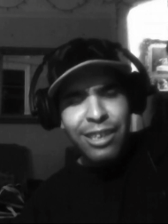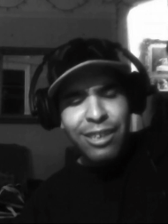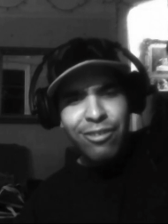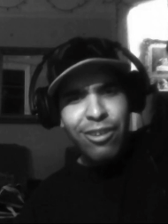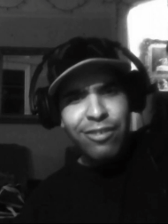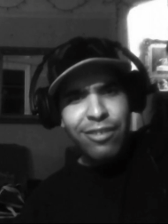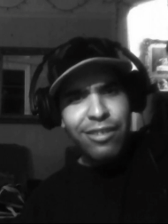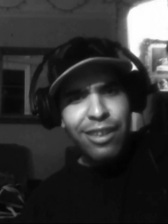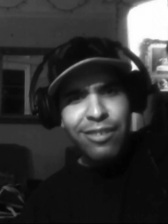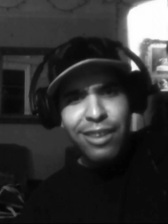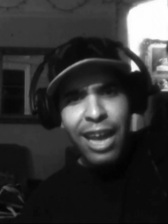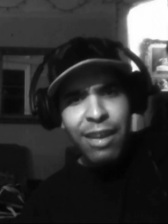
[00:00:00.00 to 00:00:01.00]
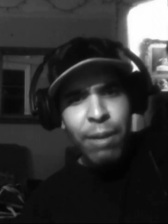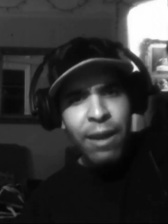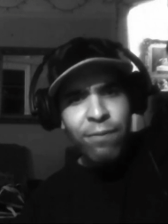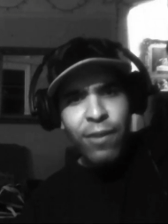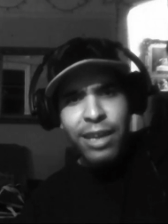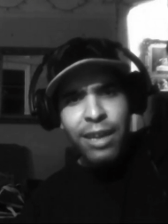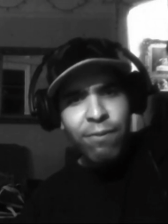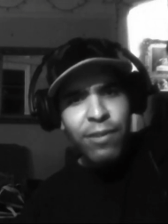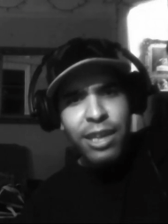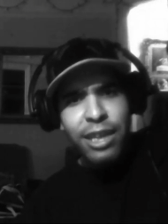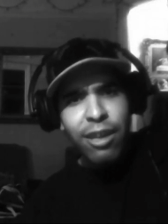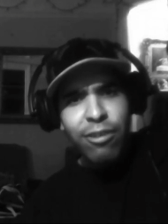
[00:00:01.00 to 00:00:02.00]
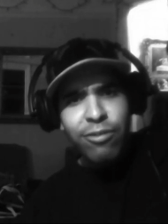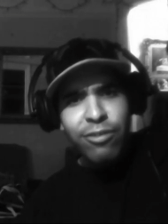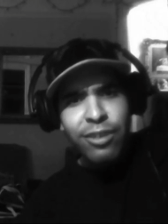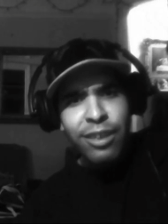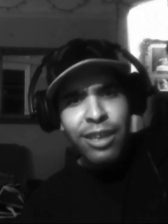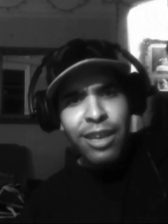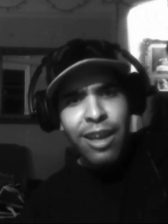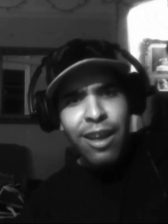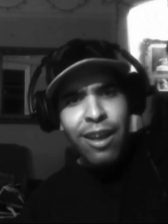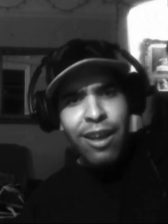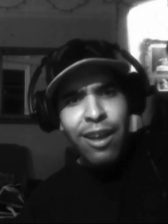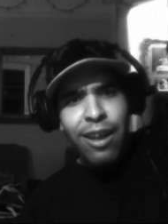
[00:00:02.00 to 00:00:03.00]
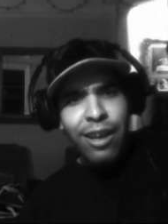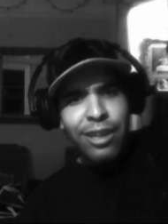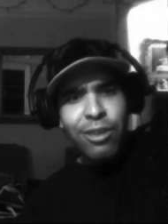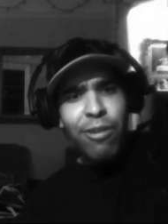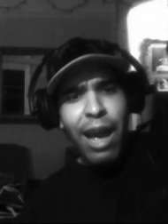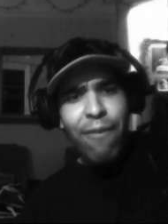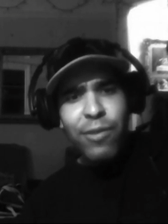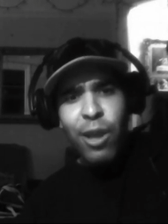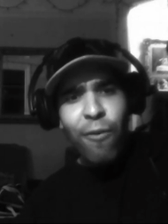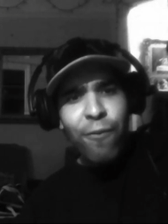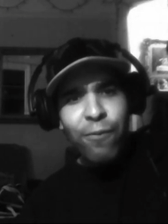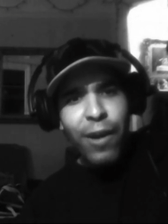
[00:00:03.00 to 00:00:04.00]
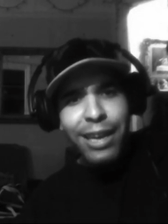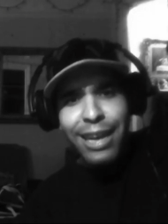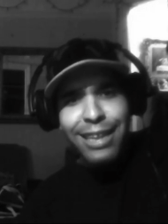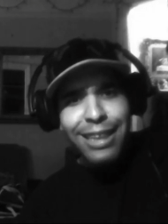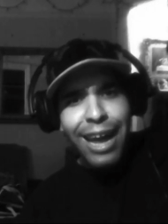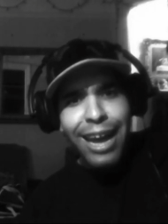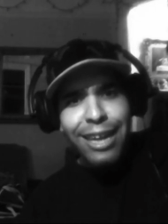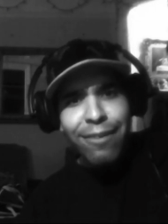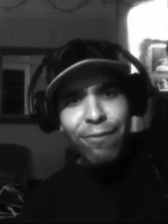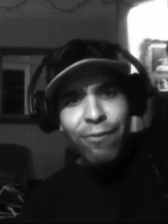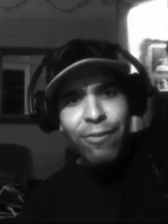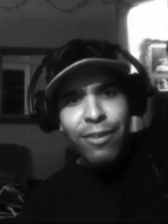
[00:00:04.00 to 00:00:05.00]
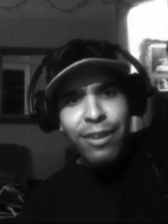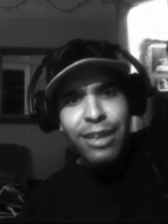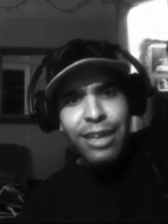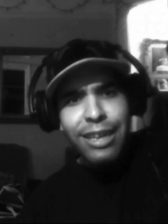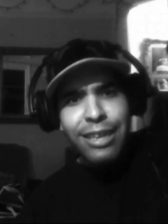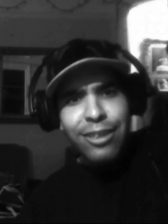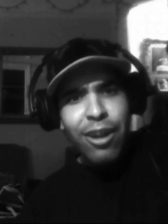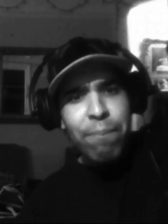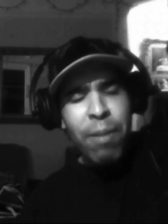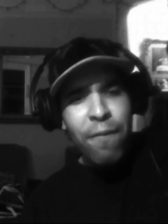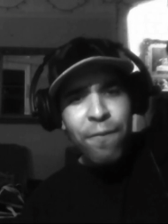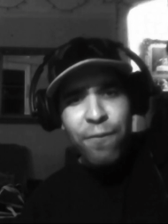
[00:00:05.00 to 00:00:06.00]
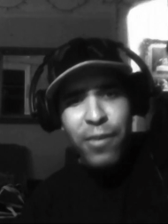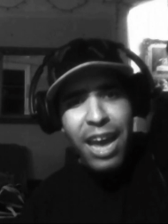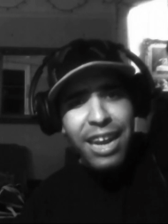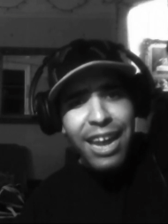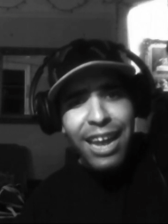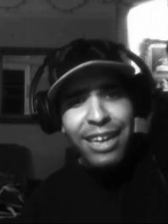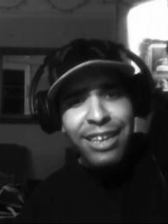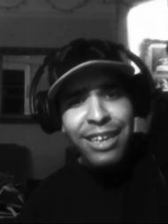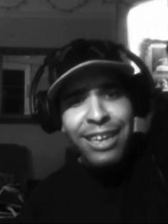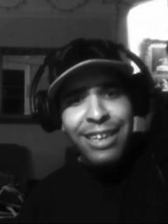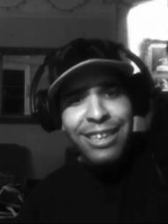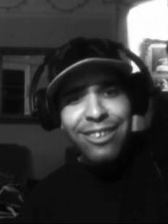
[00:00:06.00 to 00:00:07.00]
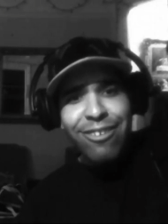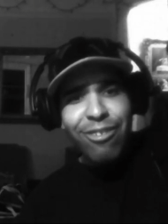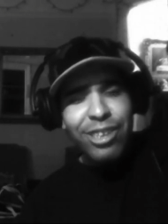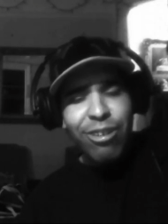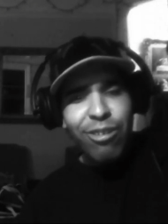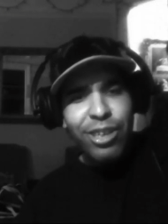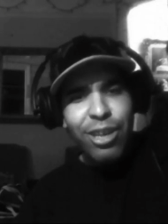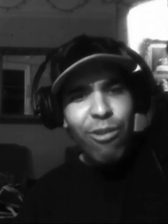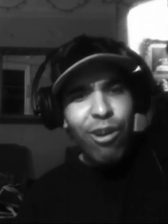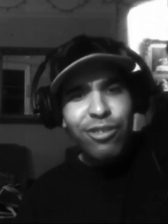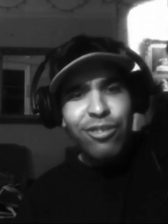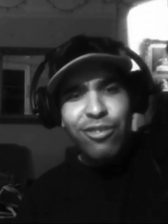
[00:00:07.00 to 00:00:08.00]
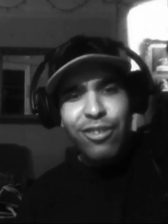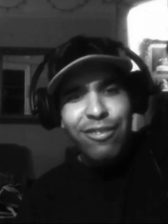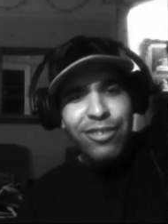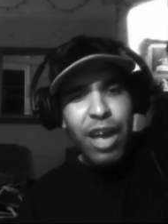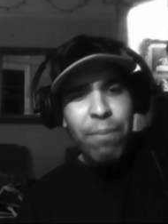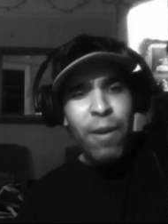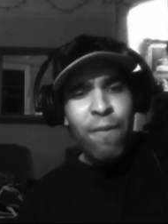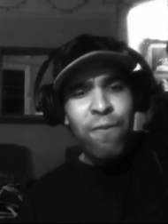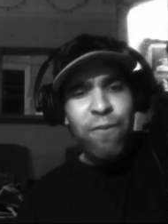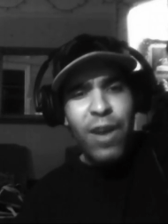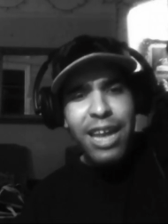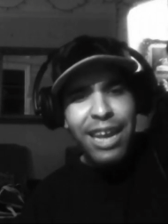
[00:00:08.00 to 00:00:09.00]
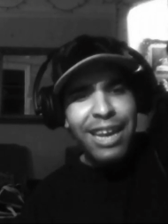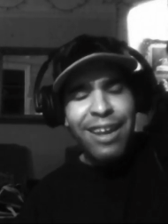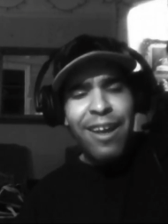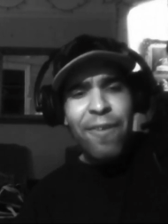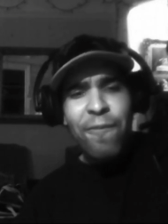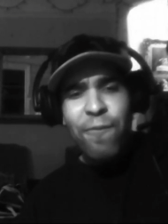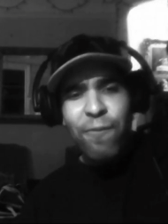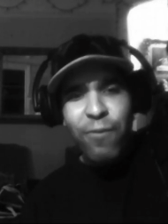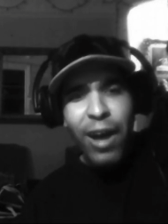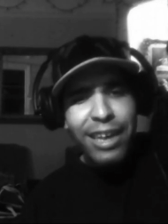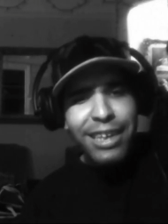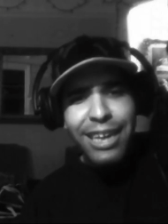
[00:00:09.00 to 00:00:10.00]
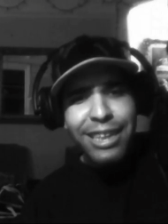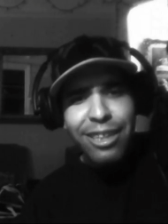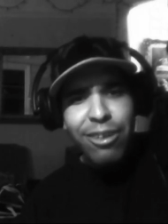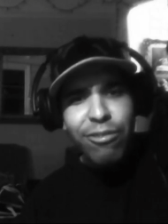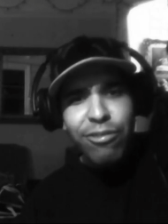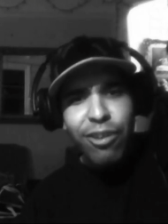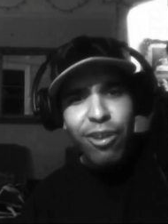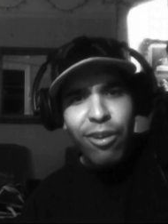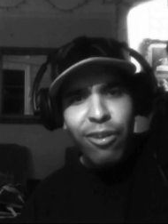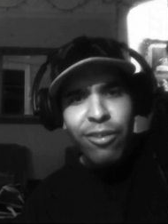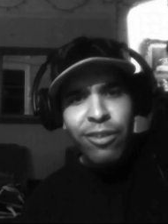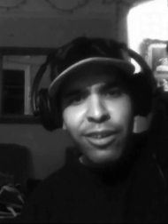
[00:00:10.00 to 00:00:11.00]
just to dislike my fucking videos? You have no fucking life. You're pathetic. You are such a pathetic fucking loser.